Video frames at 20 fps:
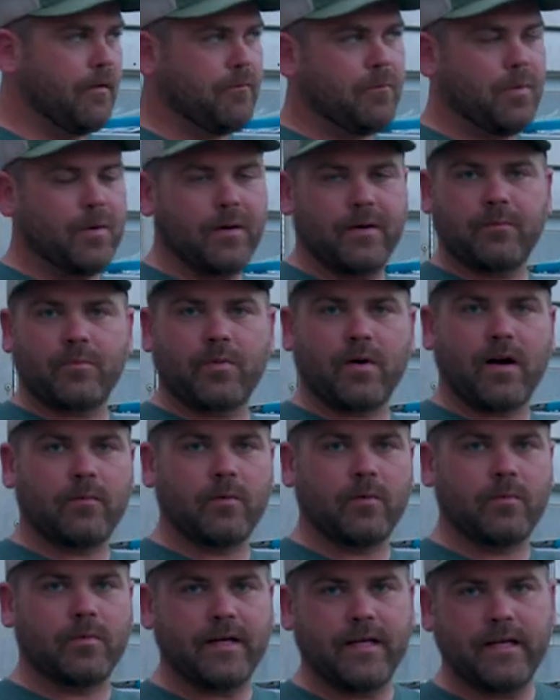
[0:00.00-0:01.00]
have put
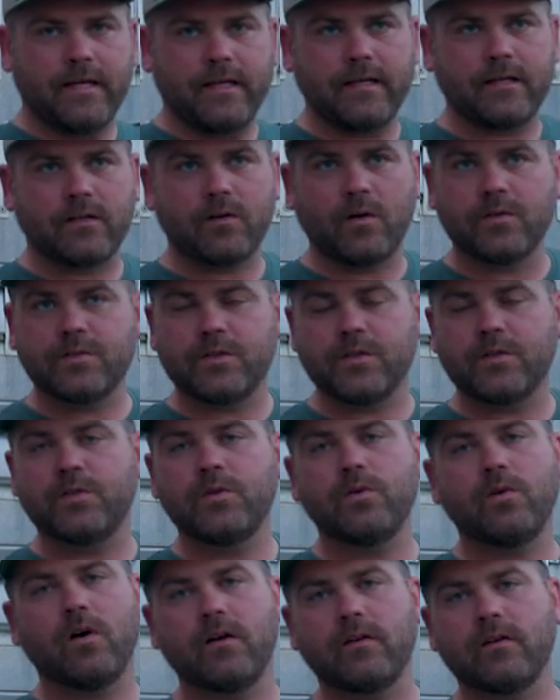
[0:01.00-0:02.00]
probably close to
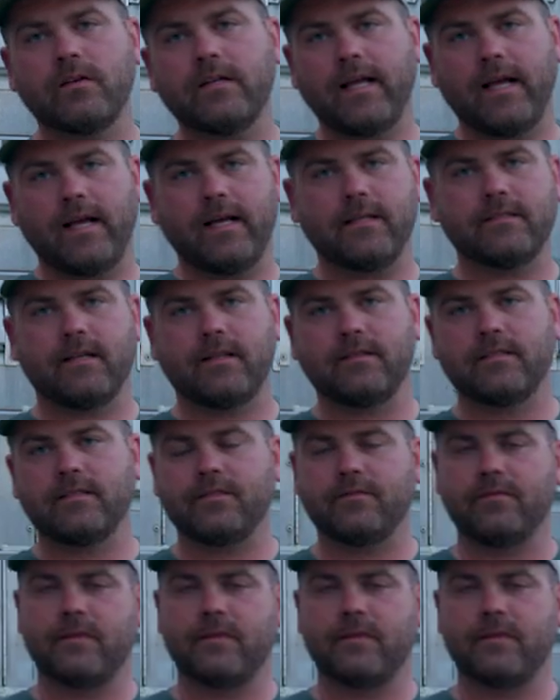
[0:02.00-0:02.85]
200 days on this